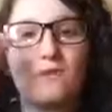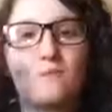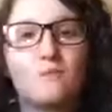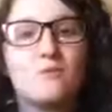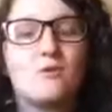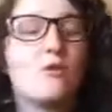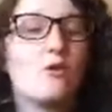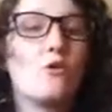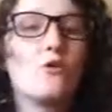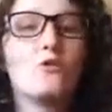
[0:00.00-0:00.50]
you
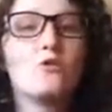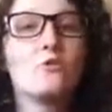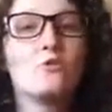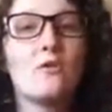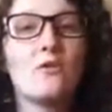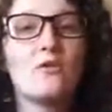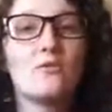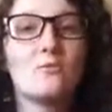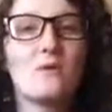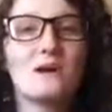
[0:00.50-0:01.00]
put it on though,
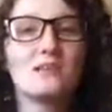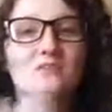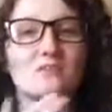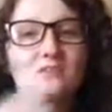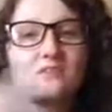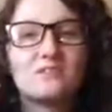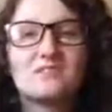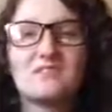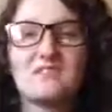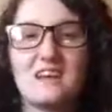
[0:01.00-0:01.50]
otherwise it'll
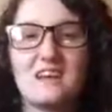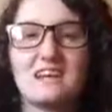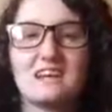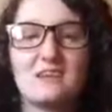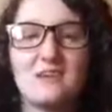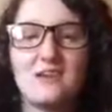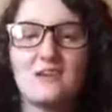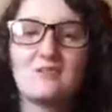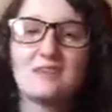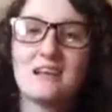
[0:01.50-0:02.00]
just slide
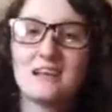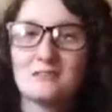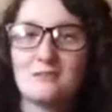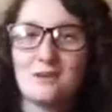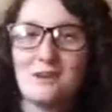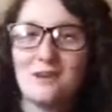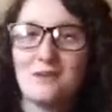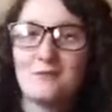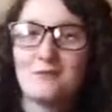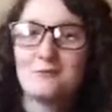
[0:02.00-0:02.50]
around. That's
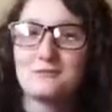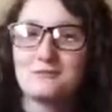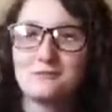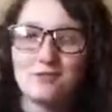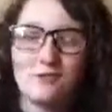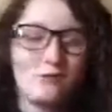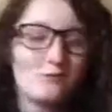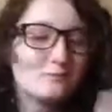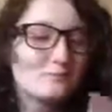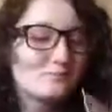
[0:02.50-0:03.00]
what I always
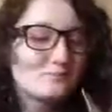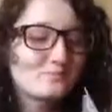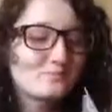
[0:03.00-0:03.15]
thought.